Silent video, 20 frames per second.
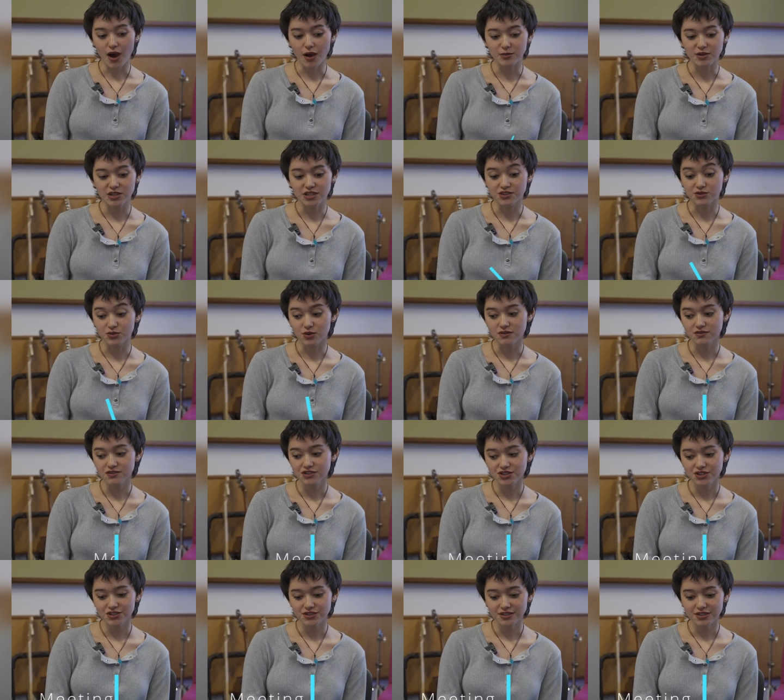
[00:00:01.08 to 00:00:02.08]
I'm a Year 12
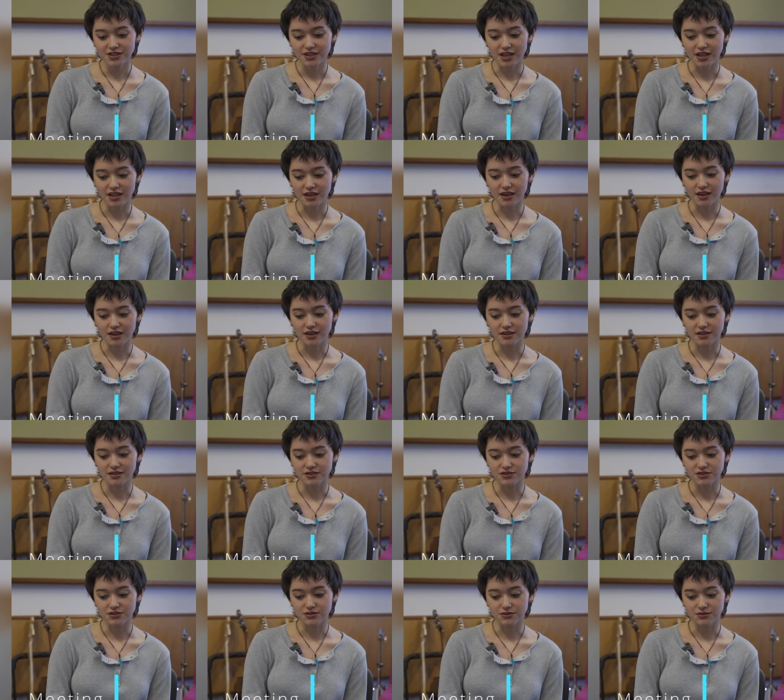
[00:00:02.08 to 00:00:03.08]
student and I
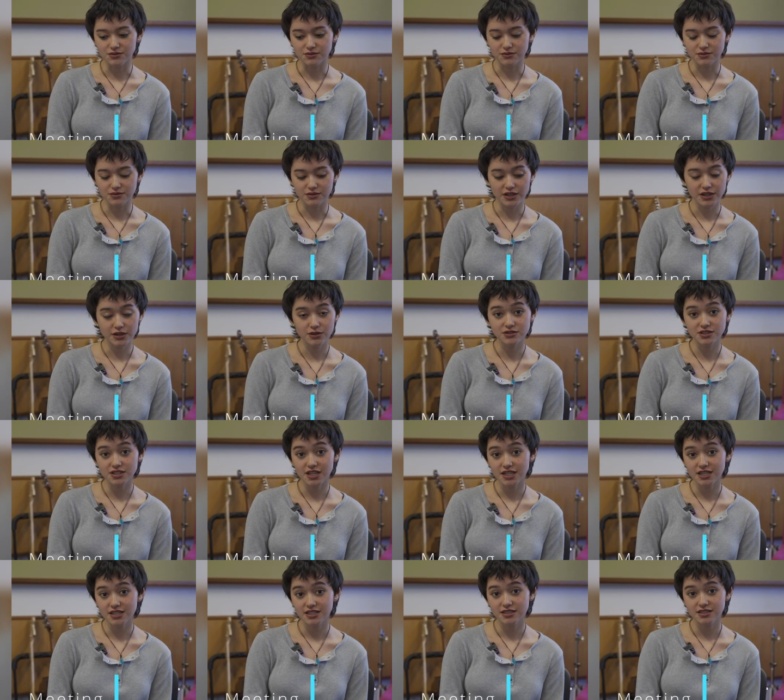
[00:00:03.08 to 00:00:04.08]
do legal
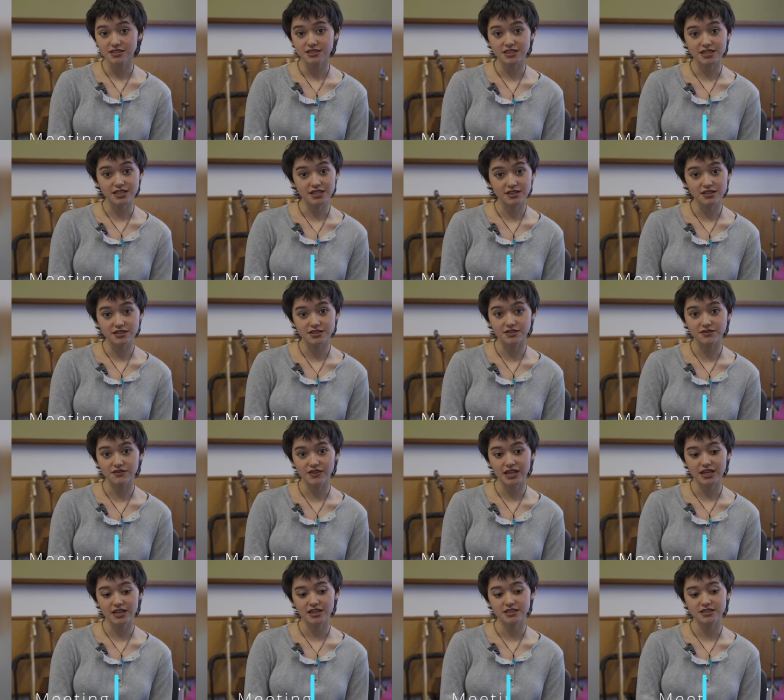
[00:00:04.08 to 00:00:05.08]
studies, English
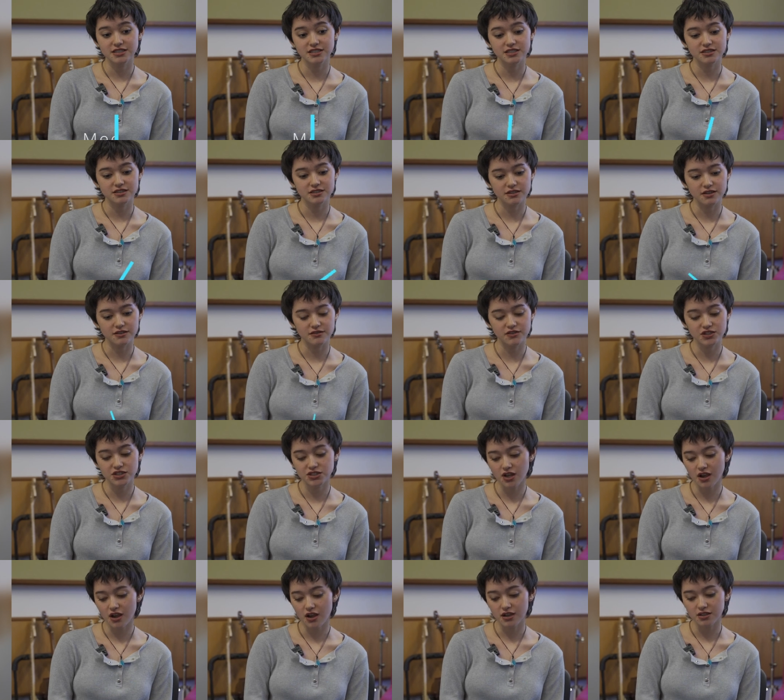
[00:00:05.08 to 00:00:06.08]
advanced,
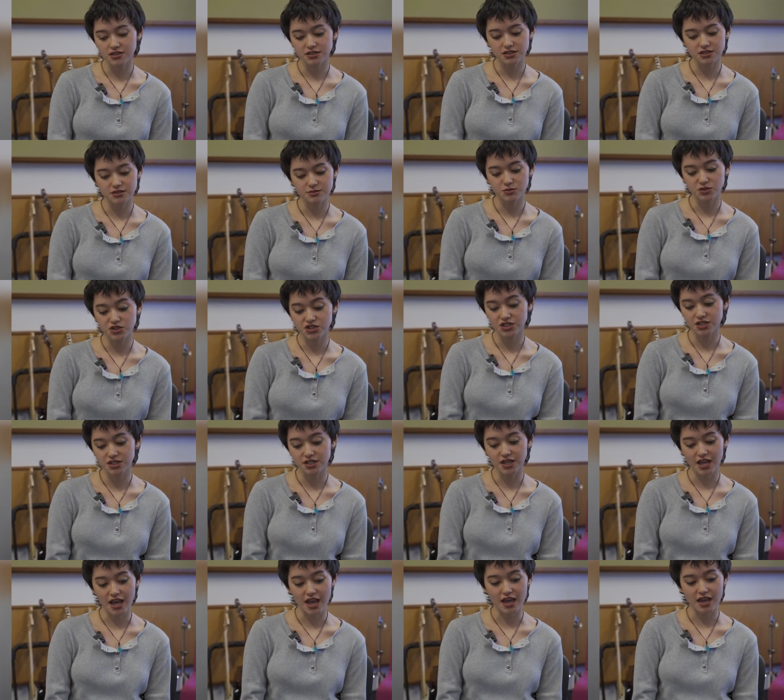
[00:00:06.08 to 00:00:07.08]
visual arts,
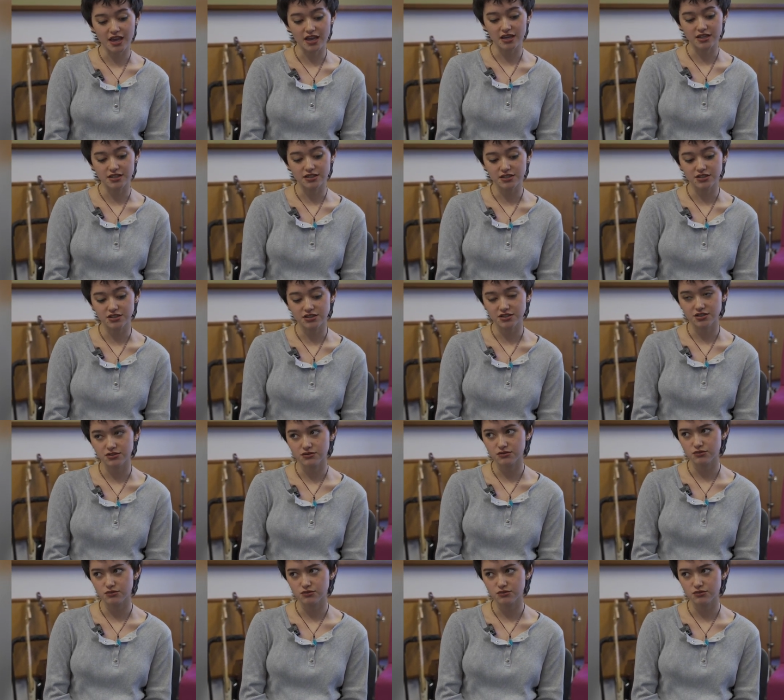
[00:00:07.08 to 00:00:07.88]
music and